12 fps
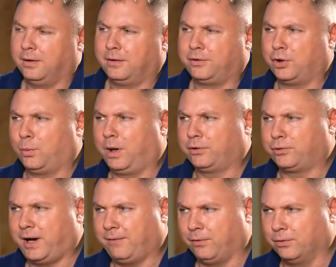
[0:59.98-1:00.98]
You're
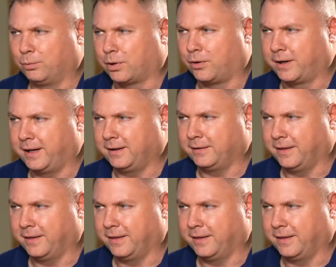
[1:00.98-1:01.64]
well-traveled, and we're going to get into